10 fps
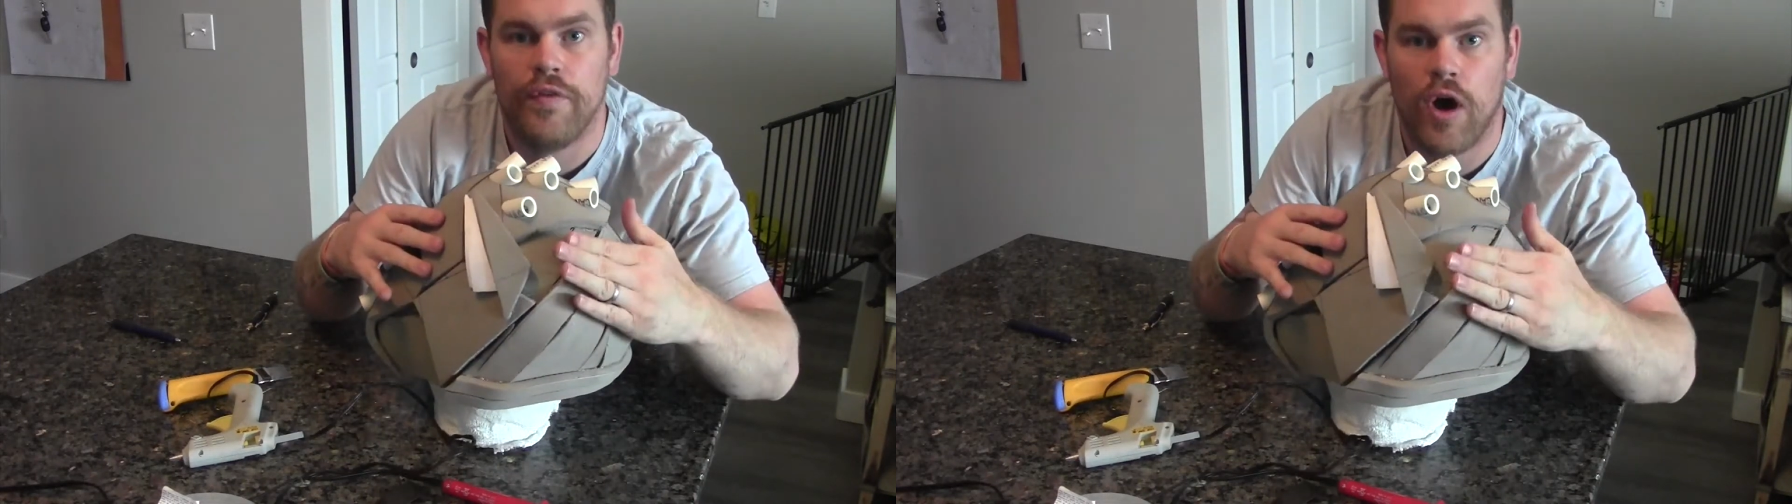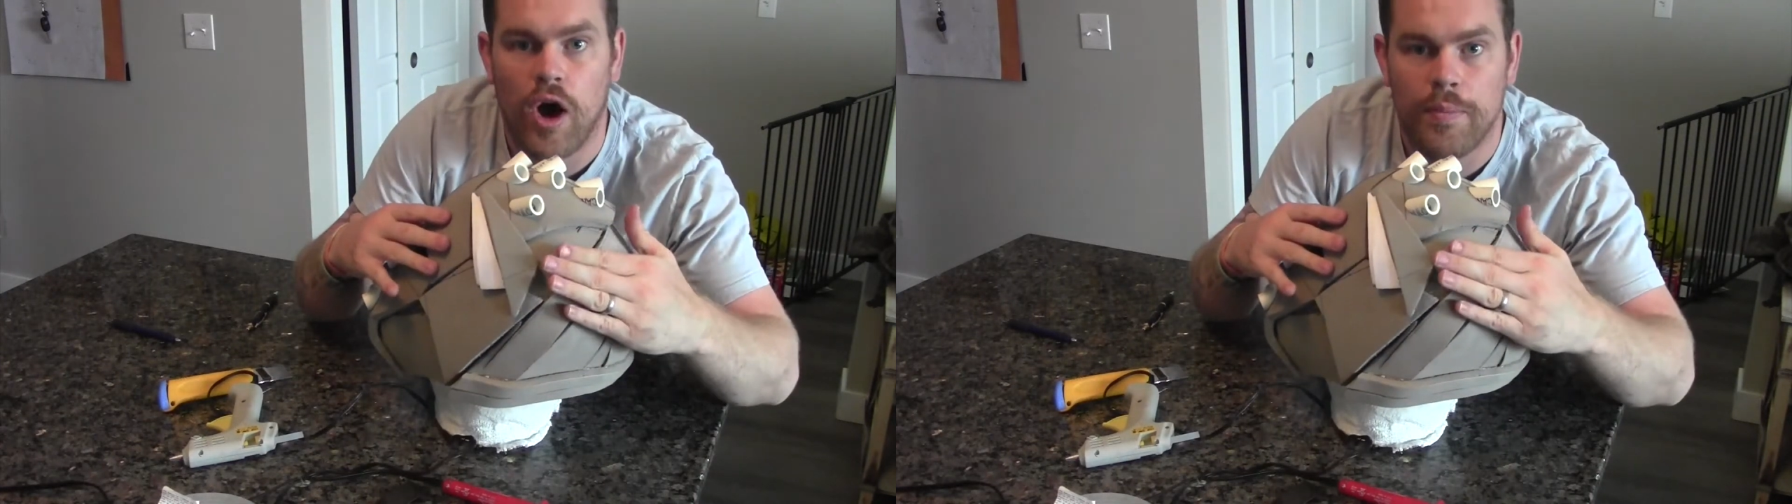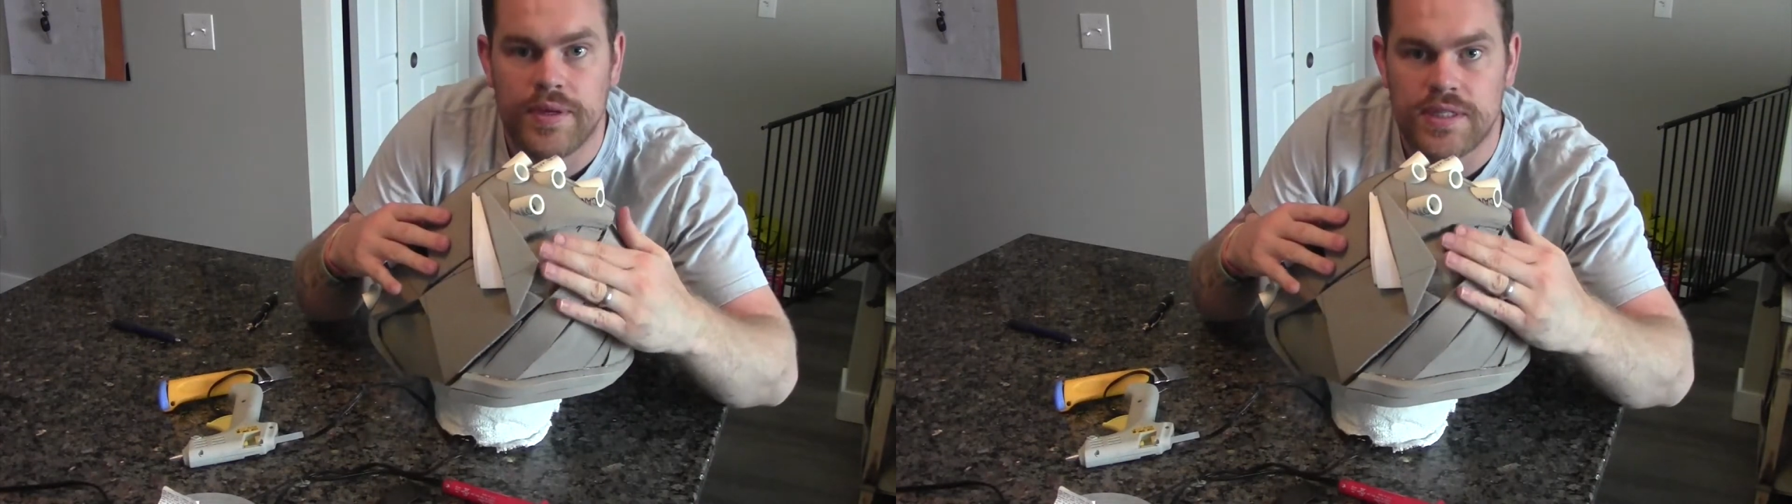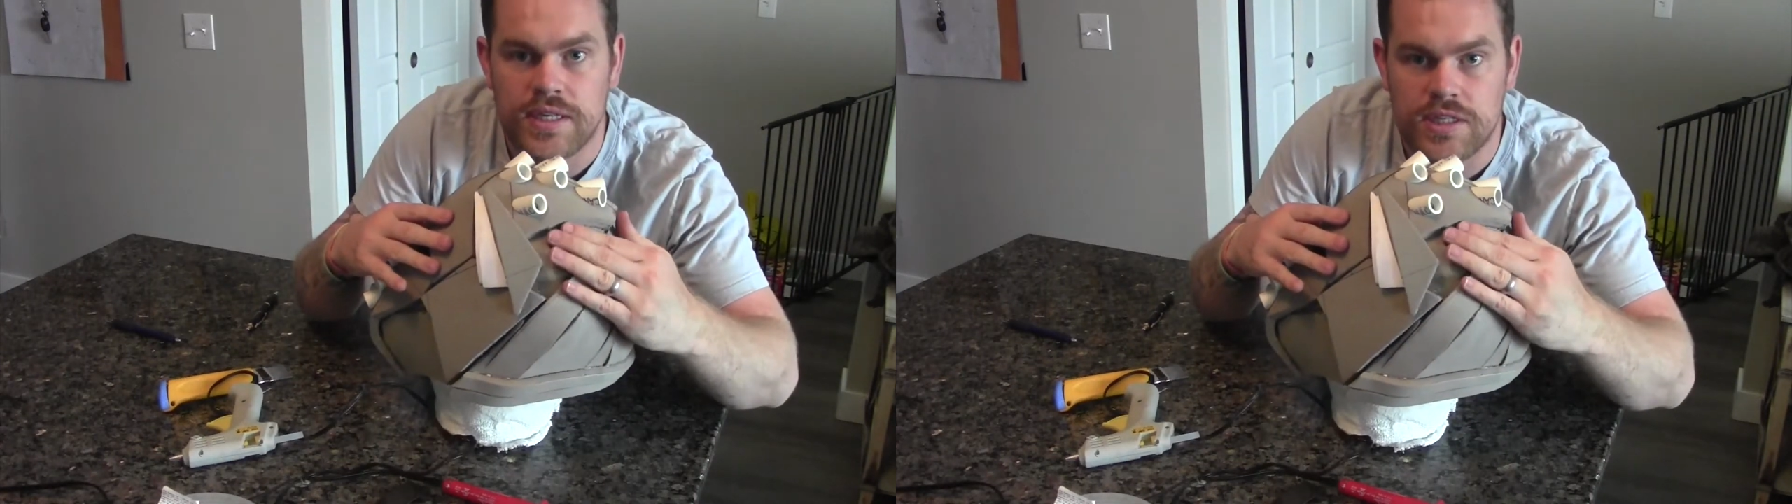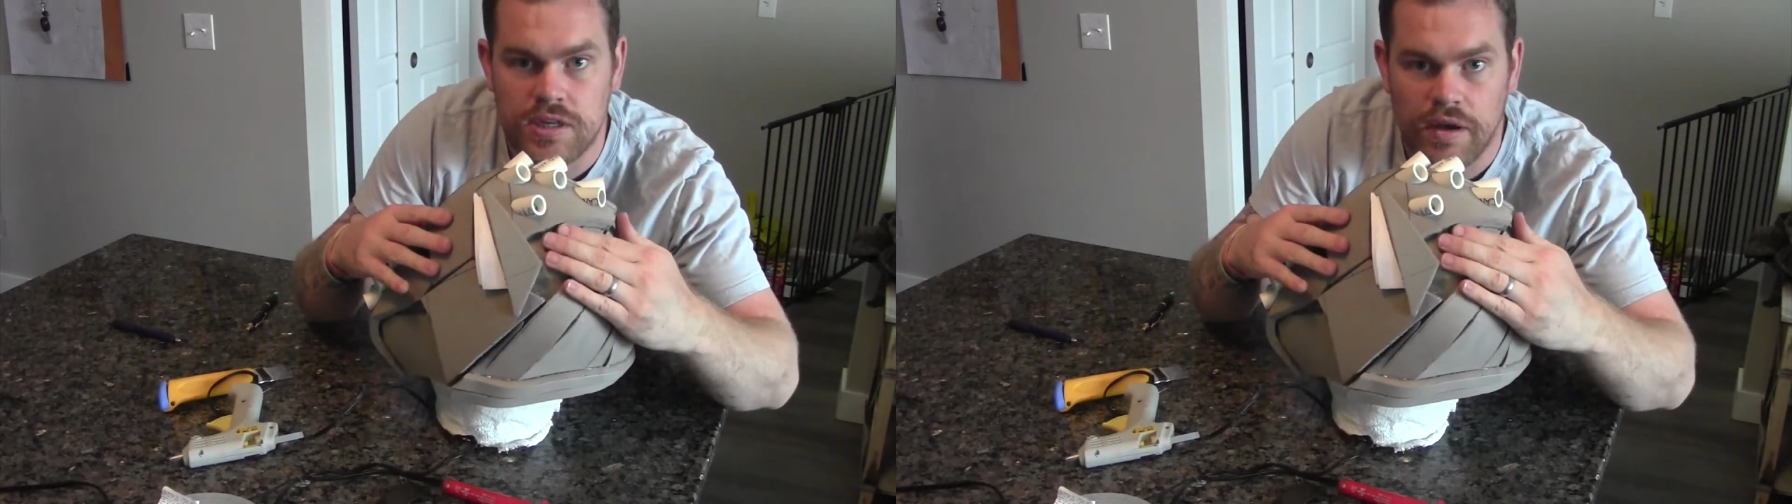the
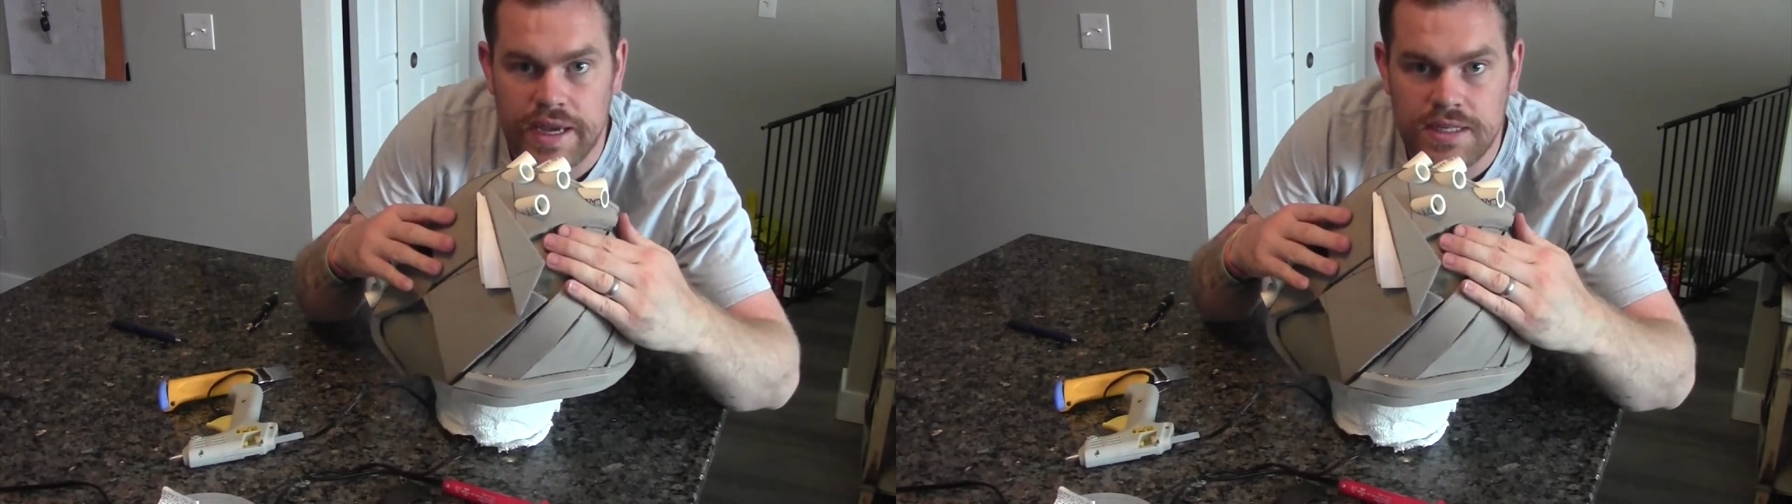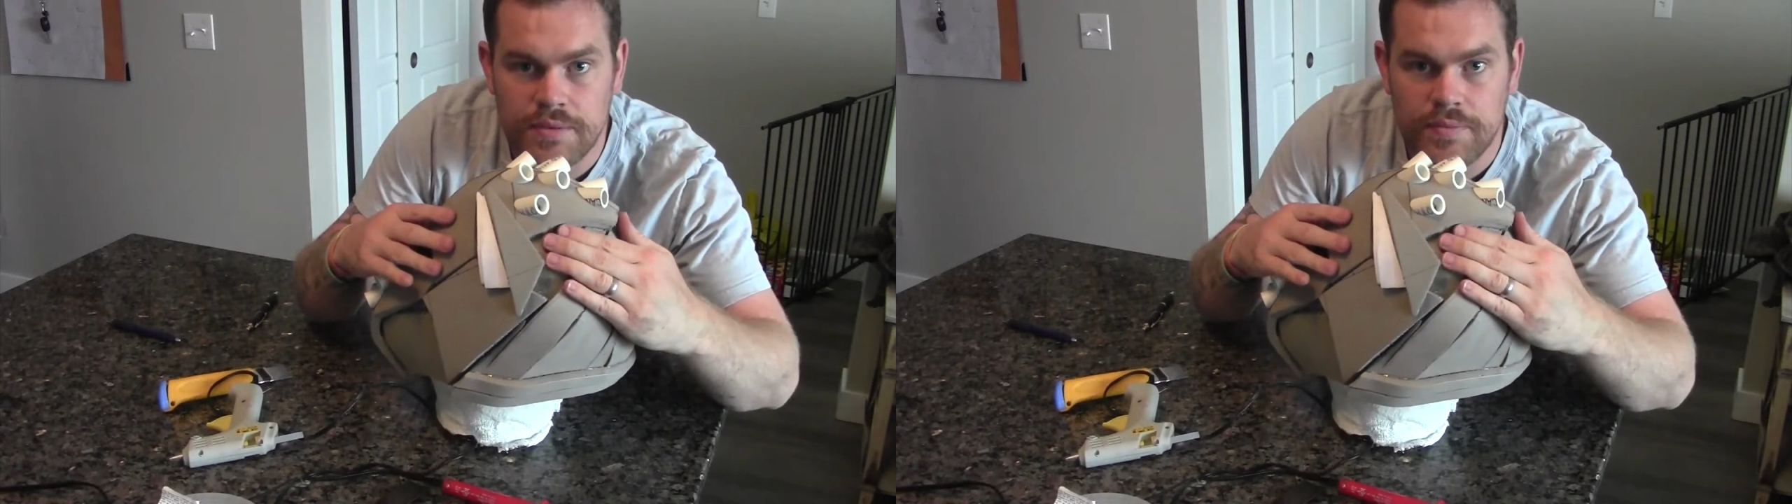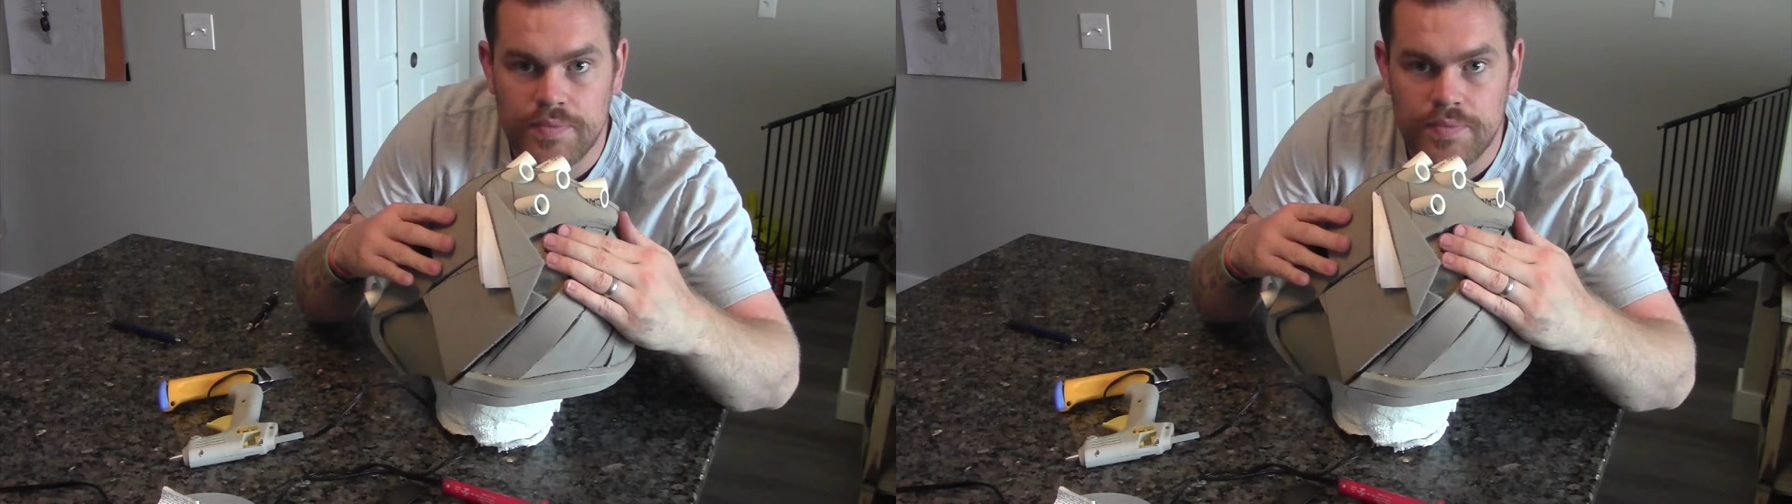opposite side.